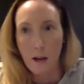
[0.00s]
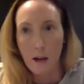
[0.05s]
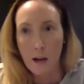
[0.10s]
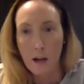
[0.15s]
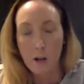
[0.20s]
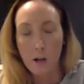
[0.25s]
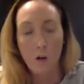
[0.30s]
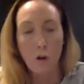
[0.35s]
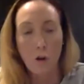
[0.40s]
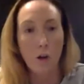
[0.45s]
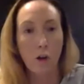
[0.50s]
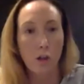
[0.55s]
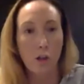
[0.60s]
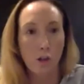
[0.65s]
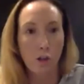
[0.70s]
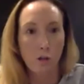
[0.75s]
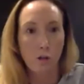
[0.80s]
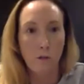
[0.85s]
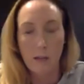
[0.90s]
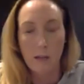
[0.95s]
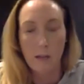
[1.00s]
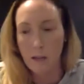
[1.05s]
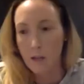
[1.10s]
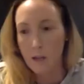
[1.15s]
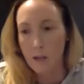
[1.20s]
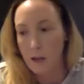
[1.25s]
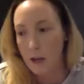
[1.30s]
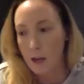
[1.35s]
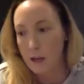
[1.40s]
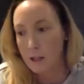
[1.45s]
nurturing
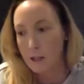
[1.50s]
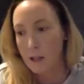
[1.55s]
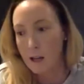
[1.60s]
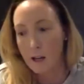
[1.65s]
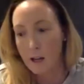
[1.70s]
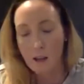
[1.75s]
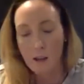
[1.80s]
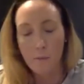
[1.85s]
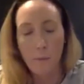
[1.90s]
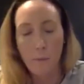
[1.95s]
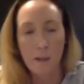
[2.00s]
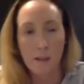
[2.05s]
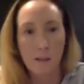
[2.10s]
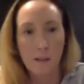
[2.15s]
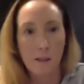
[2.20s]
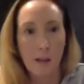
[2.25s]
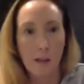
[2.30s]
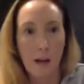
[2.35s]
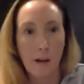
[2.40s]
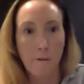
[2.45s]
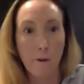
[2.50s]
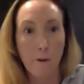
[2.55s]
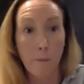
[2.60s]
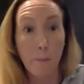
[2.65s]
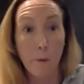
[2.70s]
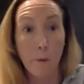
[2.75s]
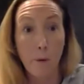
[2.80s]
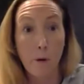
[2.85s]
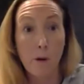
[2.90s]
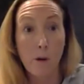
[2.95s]
and getting the best out of a
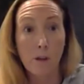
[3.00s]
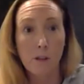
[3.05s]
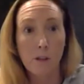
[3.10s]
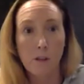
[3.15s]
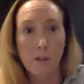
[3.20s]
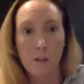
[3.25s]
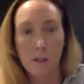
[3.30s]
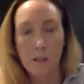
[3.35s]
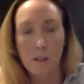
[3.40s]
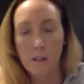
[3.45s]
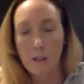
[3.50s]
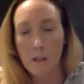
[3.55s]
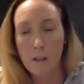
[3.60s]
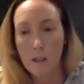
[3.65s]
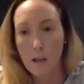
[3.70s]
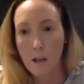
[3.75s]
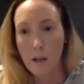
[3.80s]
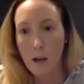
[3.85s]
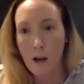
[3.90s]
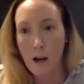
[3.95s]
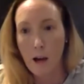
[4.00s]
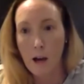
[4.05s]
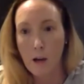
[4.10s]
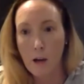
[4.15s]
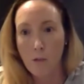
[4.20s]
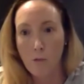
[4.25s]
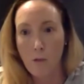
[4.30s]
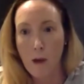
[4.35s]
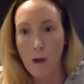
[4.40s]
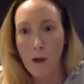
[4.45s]
person
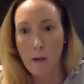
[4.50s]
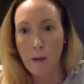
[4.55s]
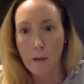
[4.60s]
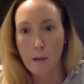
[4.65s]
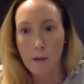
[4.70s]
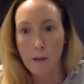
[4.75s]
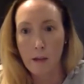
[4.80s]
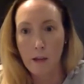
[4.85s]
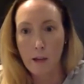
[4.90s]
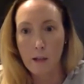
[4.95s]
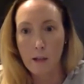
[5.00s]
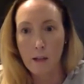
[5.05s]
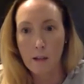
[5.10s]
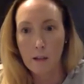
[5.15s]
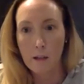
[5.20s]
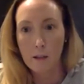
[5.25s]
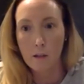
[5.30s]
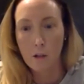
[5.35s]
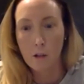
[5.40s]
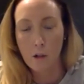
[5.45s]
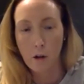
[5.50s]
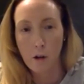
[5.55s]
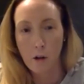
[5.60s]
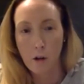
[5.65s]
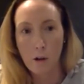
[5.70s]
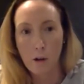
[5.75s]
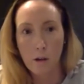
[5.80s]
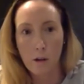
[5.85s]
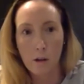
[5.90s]
rather than, you know,